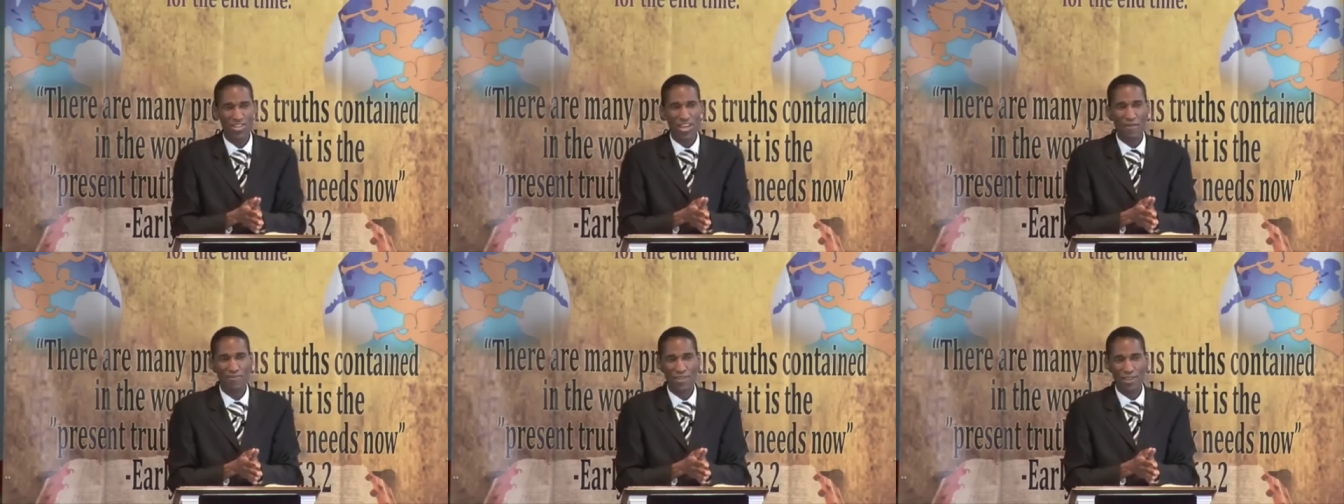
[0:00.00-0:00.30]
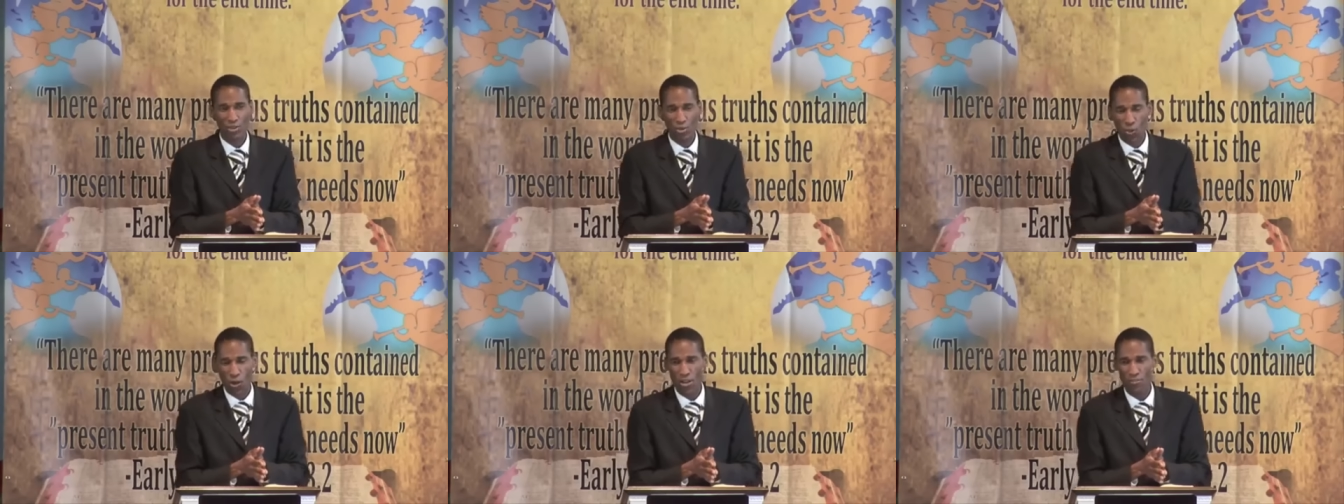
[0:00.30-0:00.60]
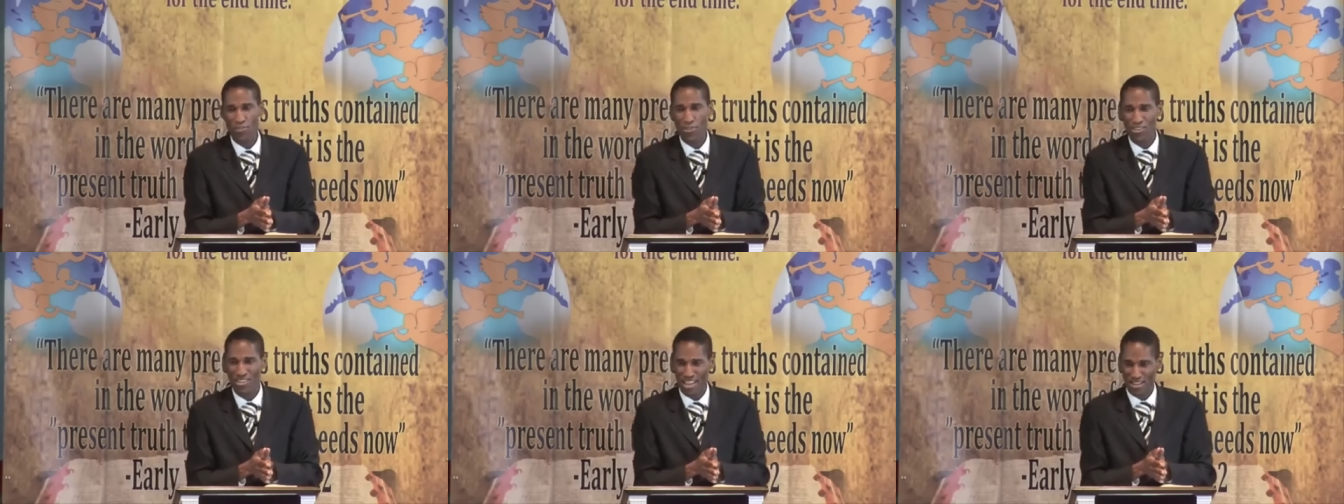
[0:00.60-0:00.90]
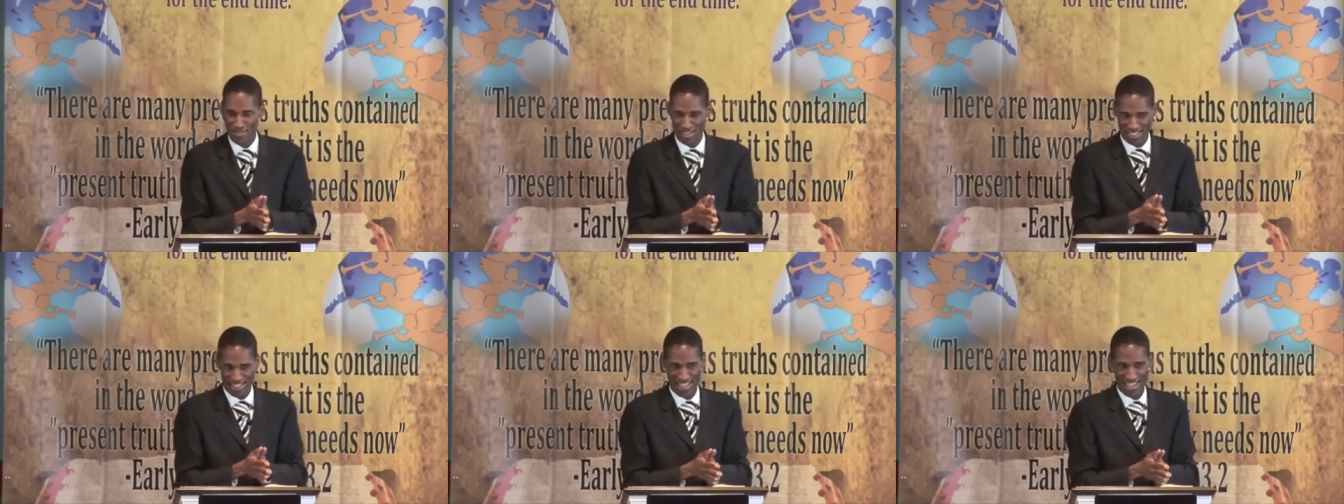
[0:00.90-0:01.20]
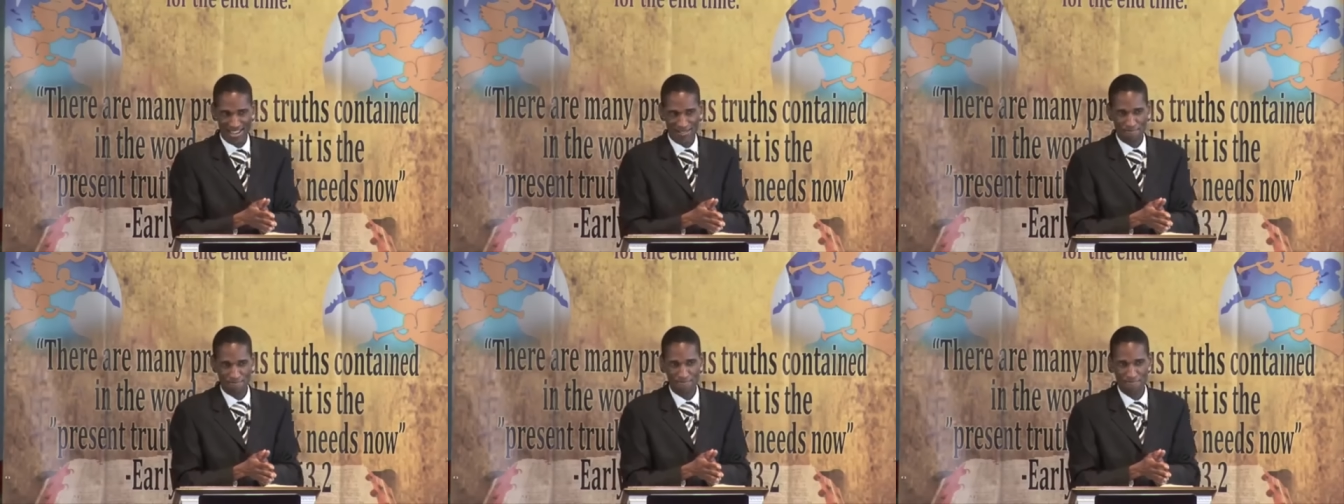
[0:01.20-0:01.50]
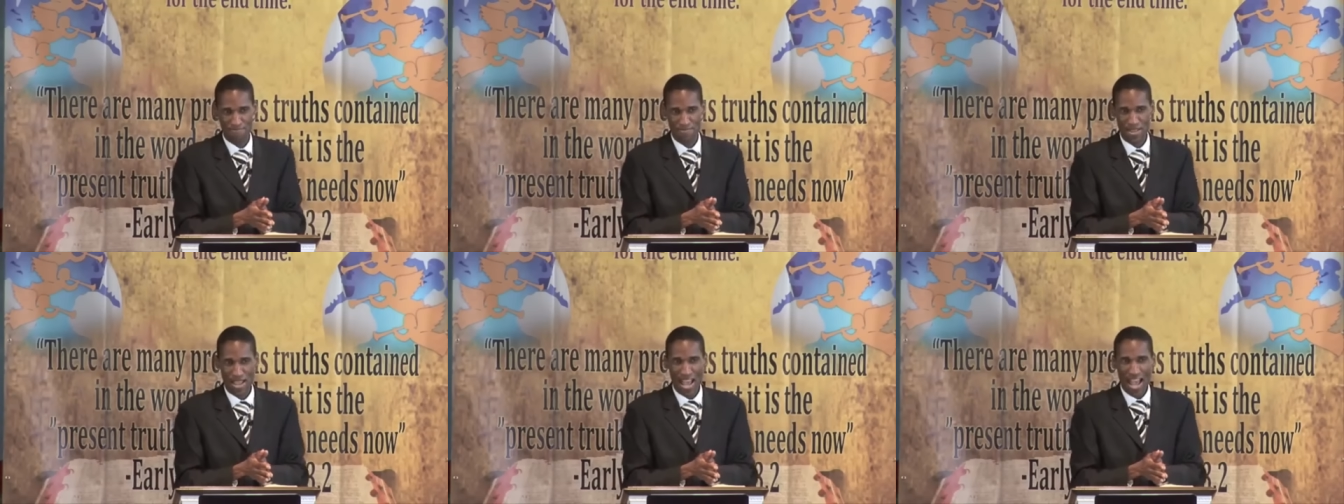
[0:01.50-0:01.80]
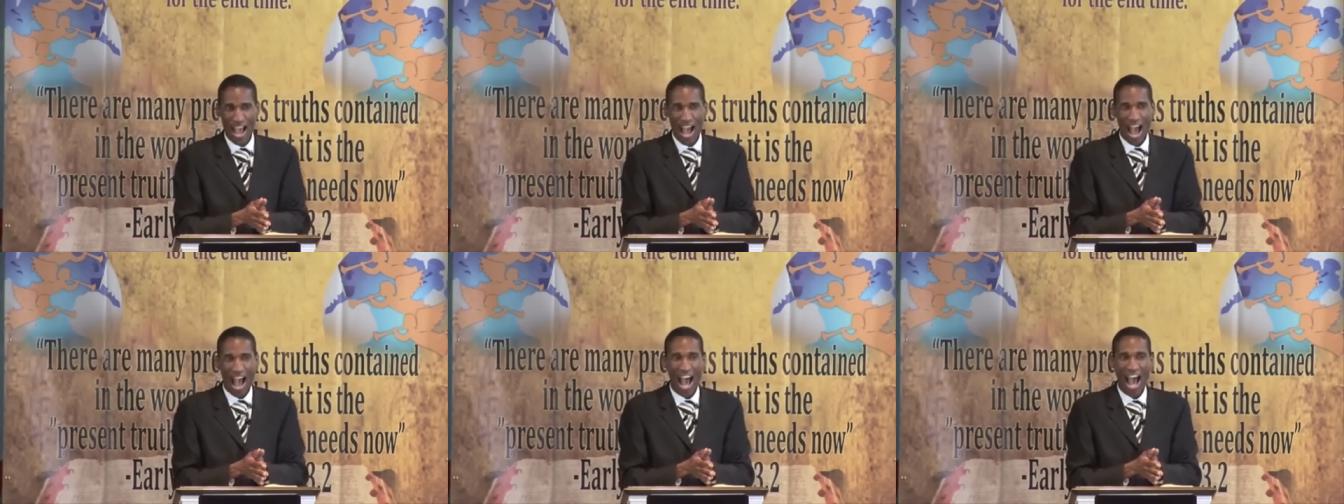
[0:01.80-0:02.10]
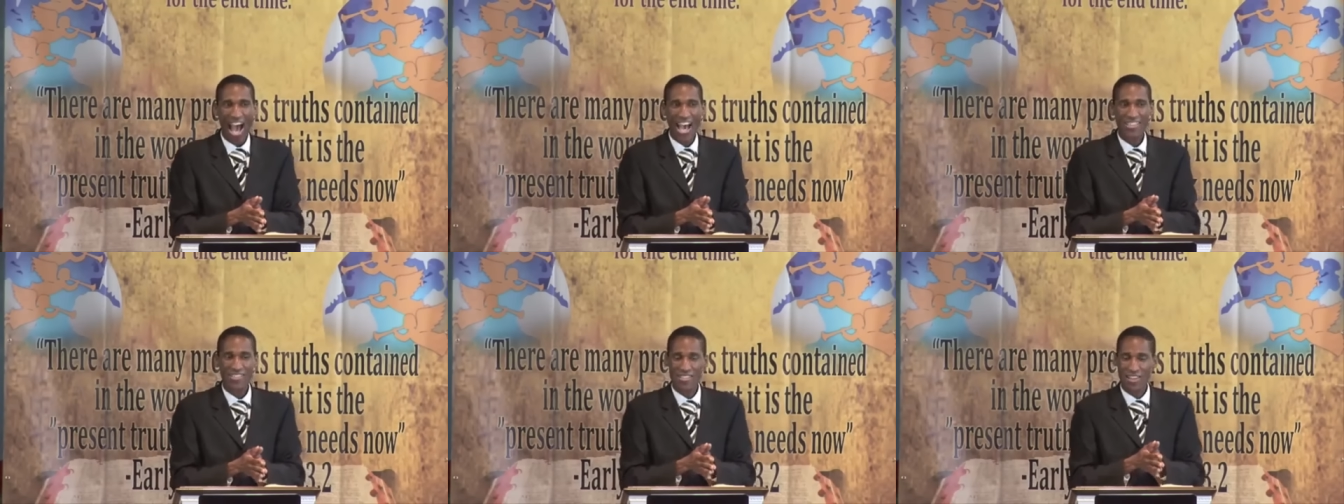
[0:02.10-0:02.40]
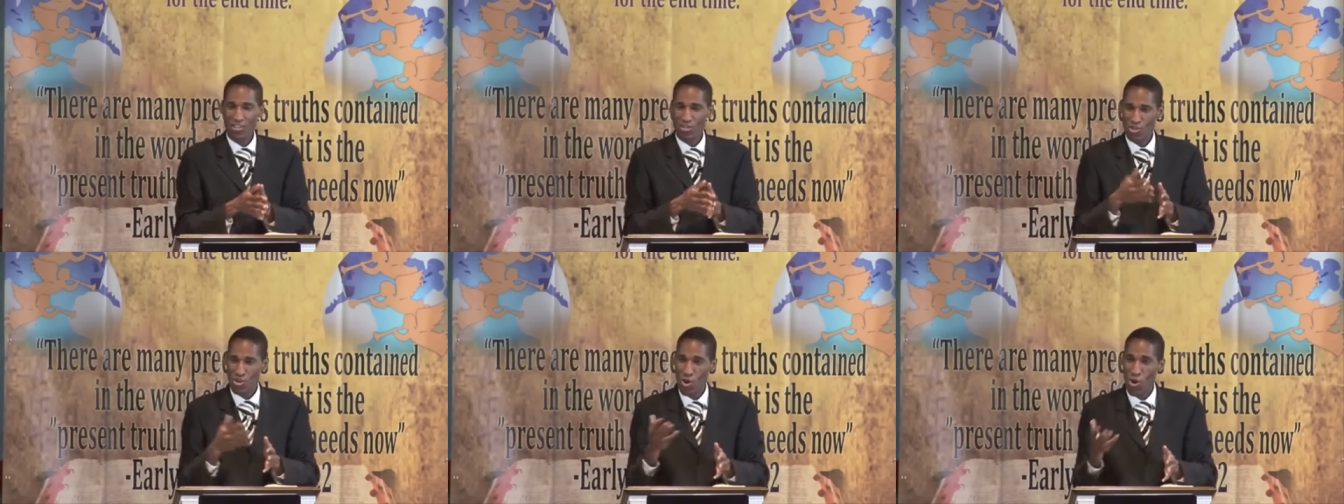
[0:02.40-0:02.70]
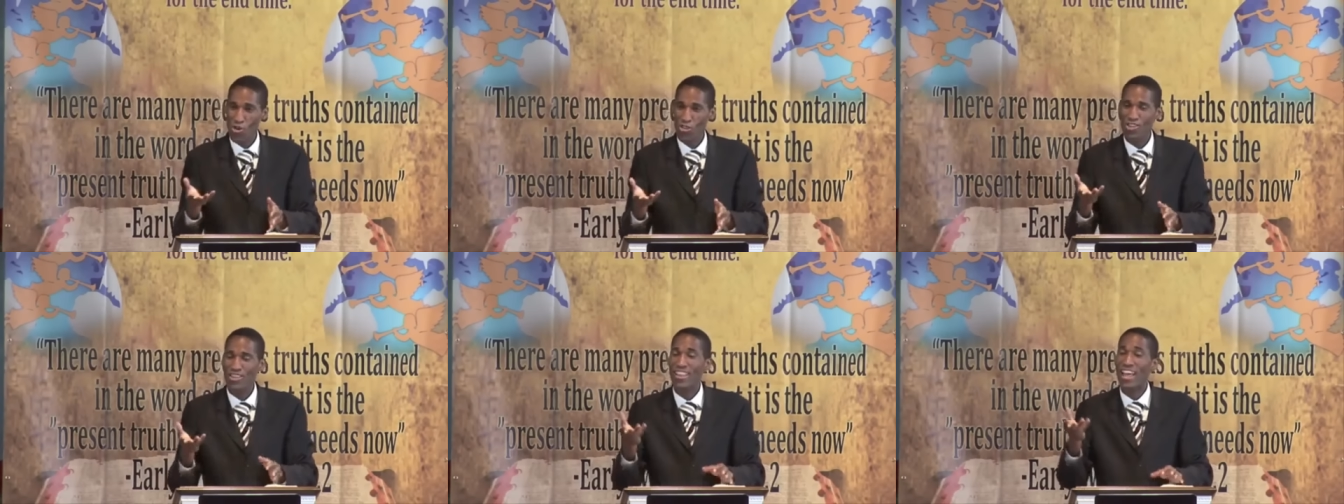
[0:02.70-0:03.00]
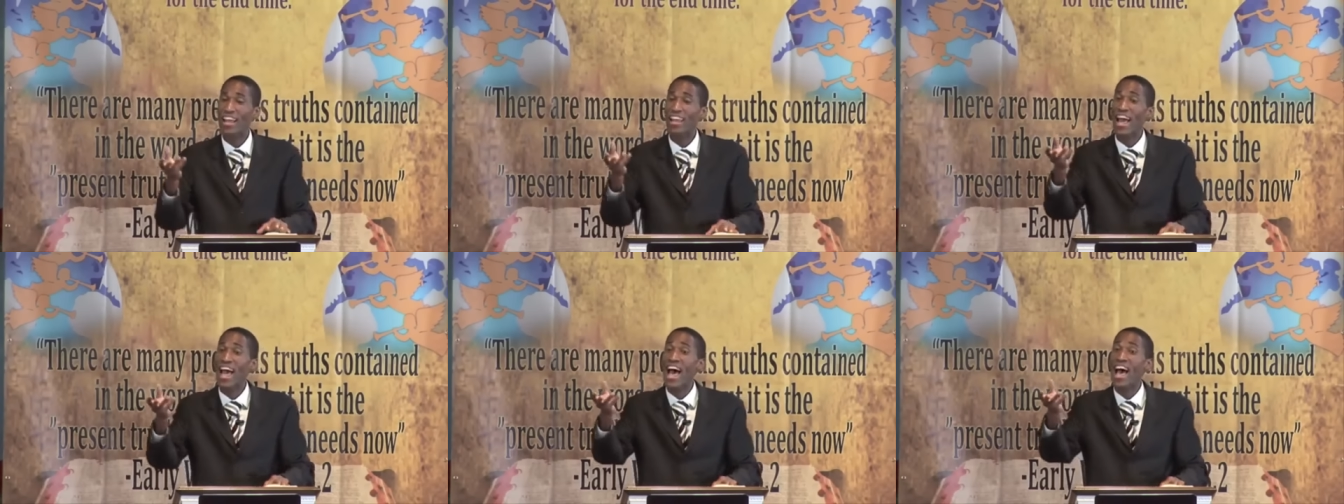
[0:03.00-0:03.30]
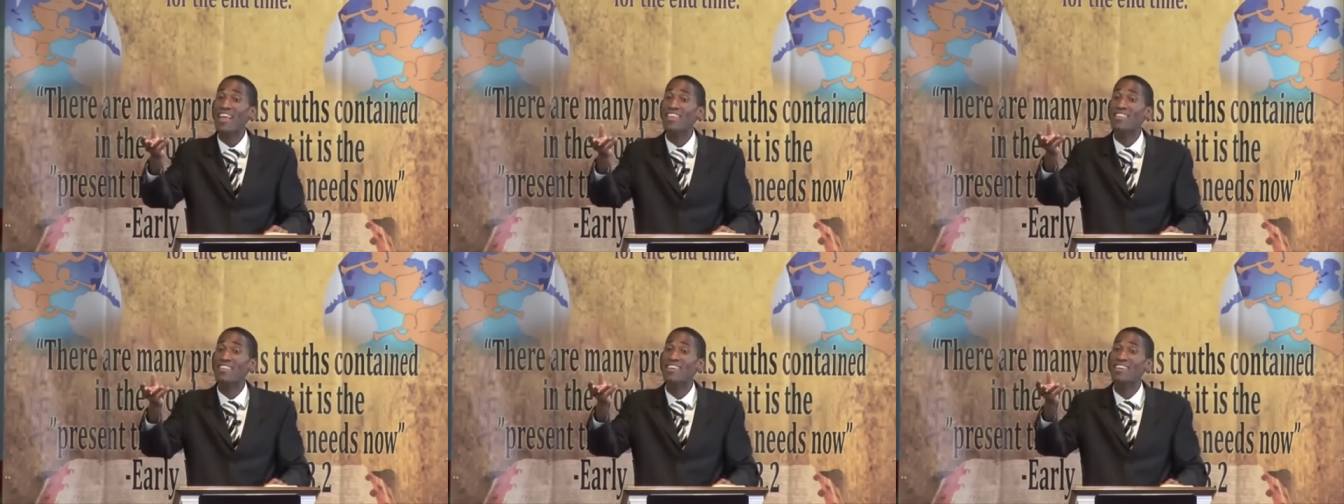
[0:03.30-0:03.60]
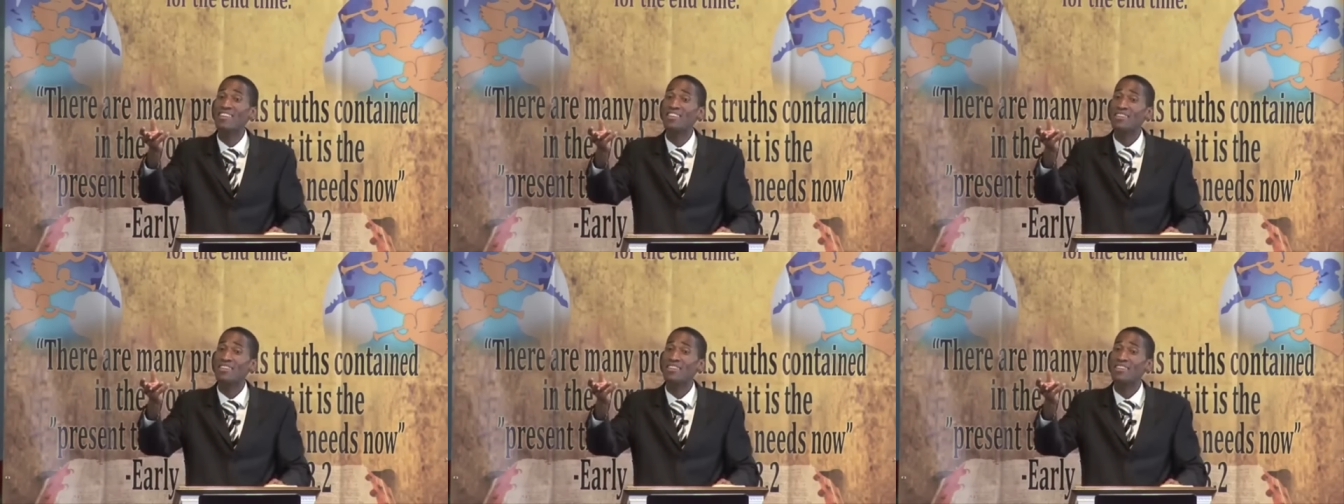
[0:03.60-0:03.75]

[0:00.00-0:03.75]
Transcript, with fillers: chapter 12 verse 17 as the church that has